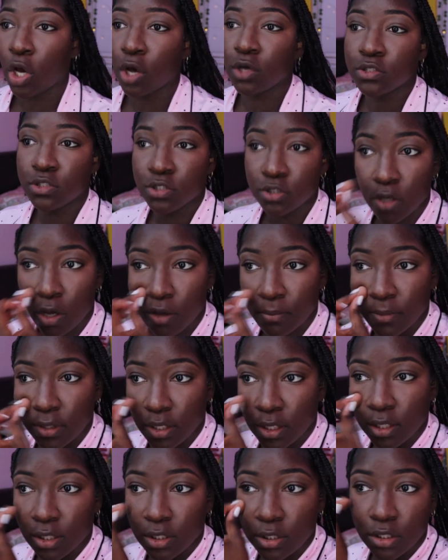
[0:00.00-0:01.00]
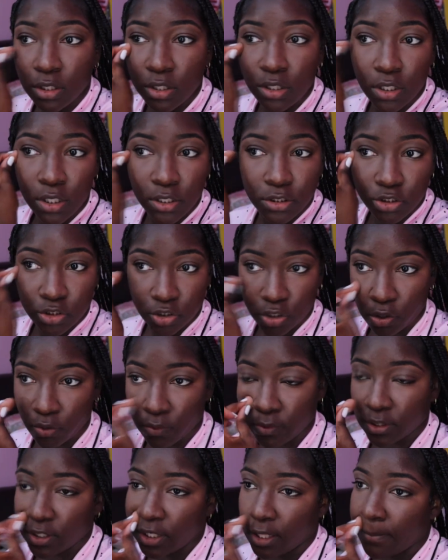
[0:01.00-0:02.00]
Y'all saw me
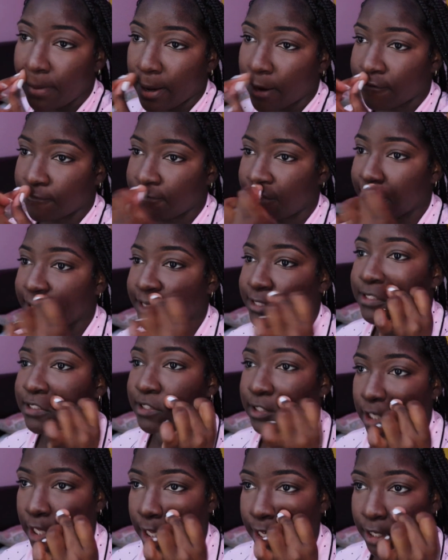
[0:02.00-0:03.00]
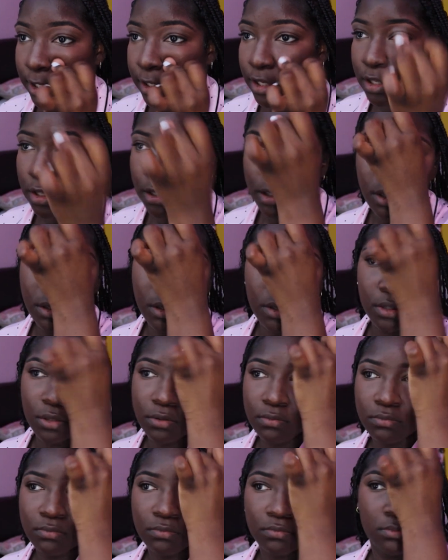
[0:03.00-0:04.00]
literally bare face, like
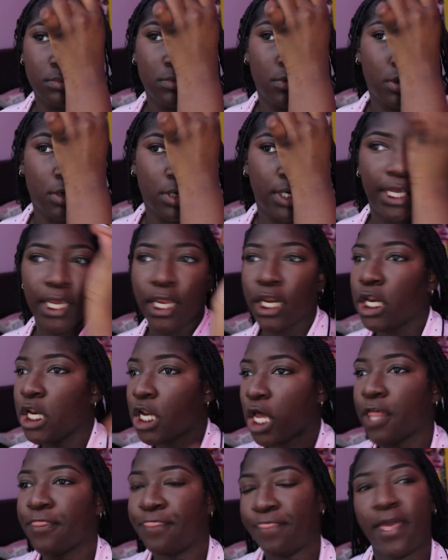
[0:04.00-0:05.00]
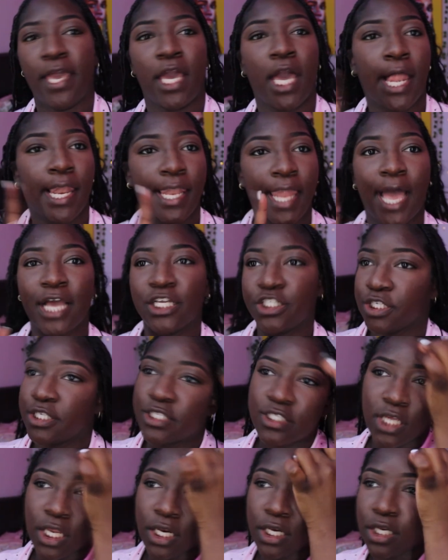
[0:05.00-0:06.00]
literally nothing,
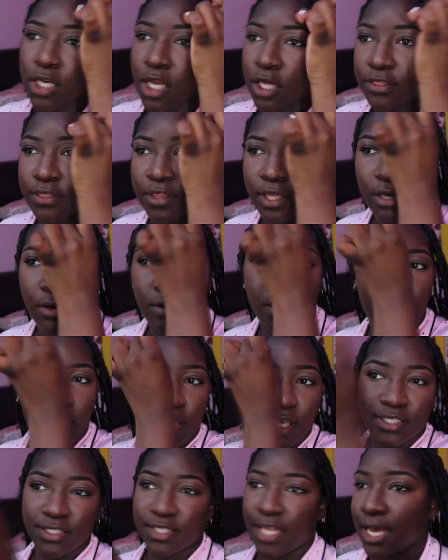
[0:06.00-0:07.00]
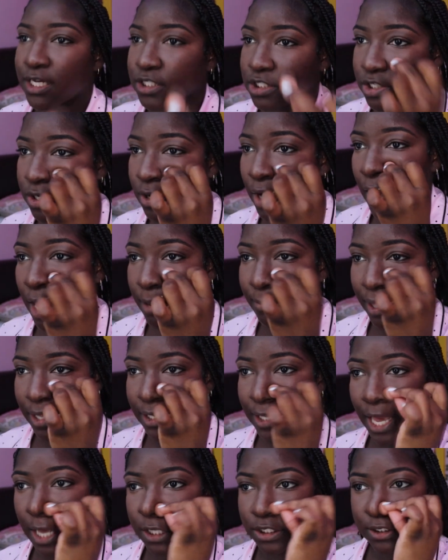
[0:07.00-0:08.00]
lashes, nothing. Okay, because last year I had my
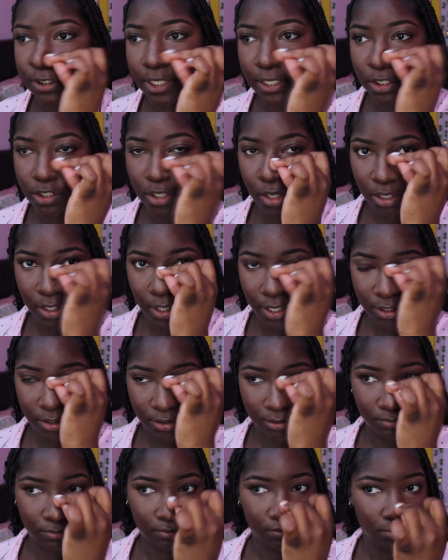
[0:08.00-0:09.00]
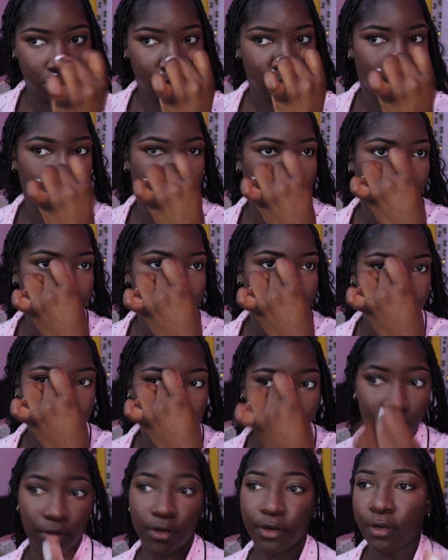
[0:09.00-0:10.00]
lashes like done like the day
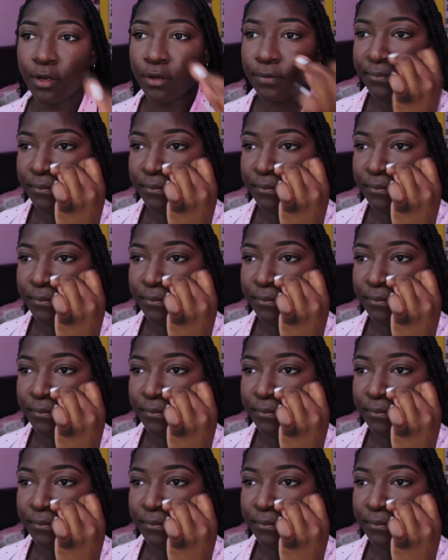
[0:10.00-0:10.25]
before.